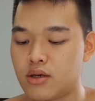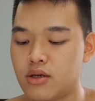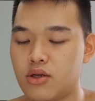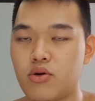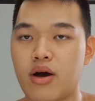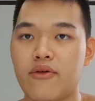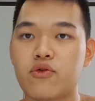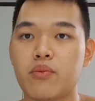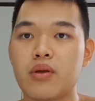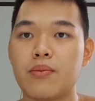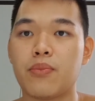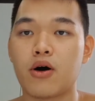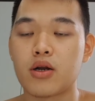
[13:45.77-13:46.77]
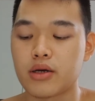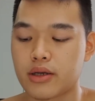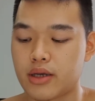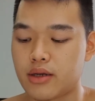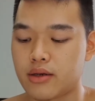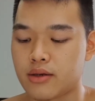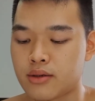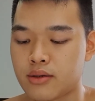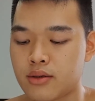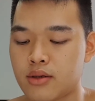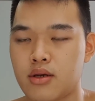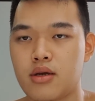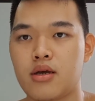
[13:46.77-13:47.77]
You have to be born again
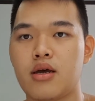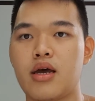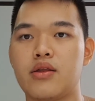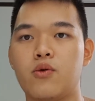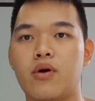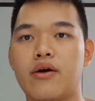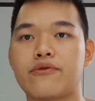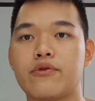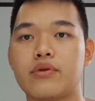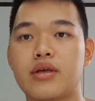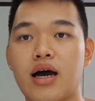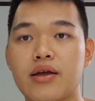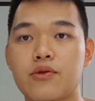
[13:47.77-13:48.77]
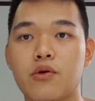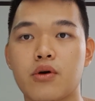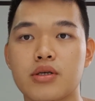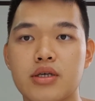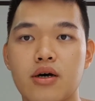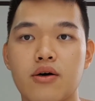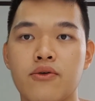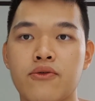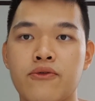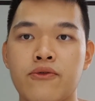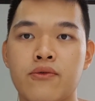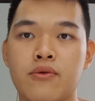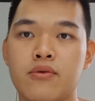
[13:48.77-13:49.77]
and you have to die to
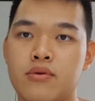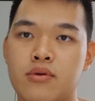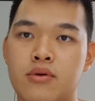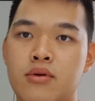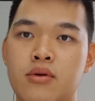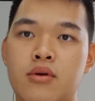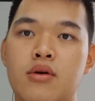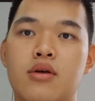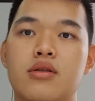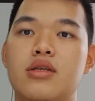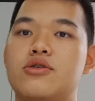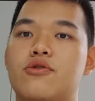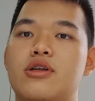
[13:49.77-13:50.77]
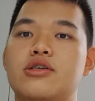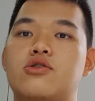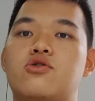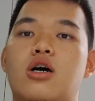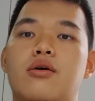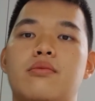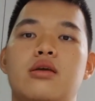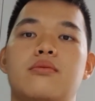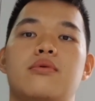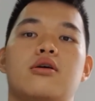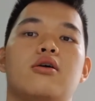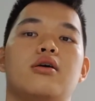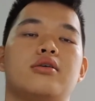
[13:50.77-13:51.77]
yourself this really struck me
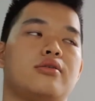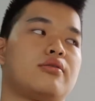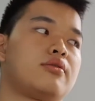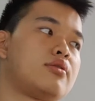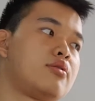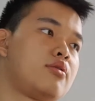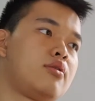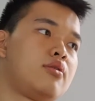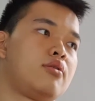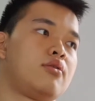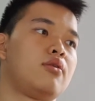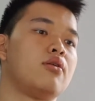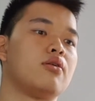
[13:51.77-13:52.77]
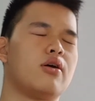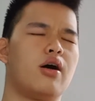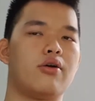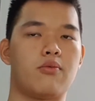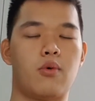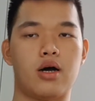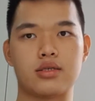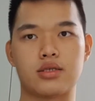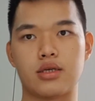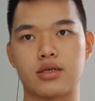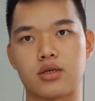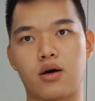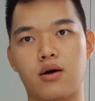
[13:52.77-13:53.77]
because God wants
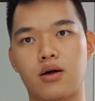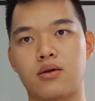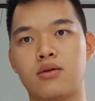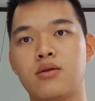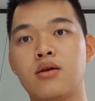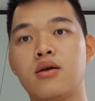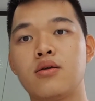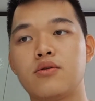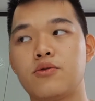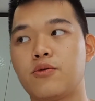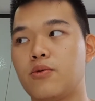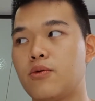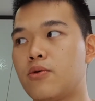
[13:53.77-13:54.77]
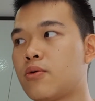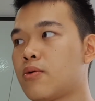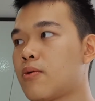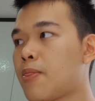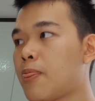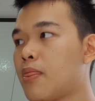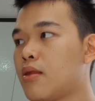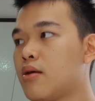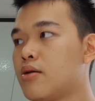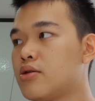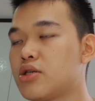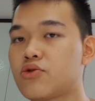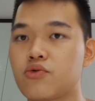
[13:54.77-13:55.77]
us all to
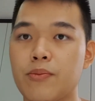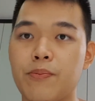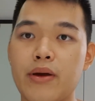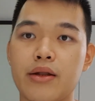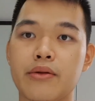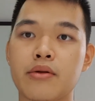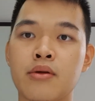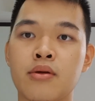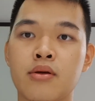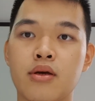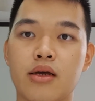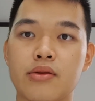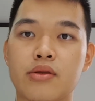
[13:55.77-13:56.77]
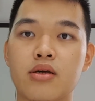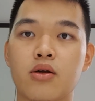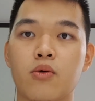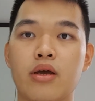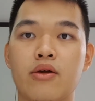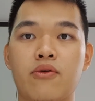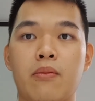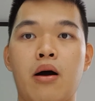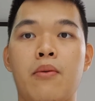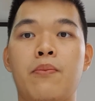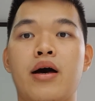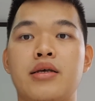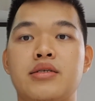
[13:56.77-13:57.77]
just repent and turn away from our
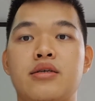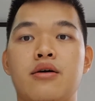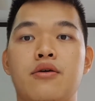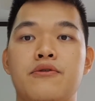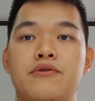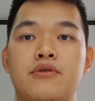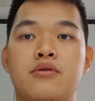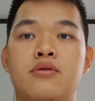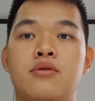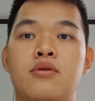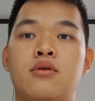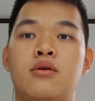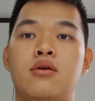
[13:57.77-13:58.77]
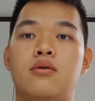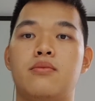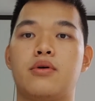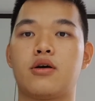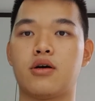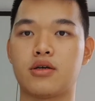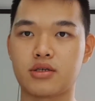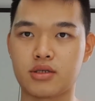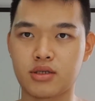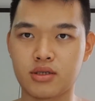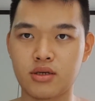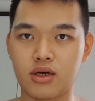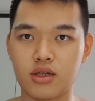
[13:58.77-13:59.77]
past selves
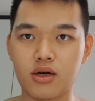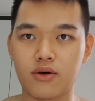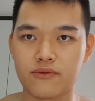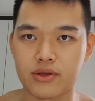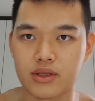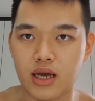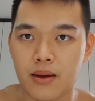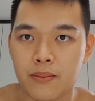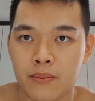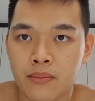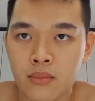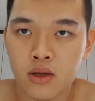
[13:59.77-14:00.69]
because a lot of the time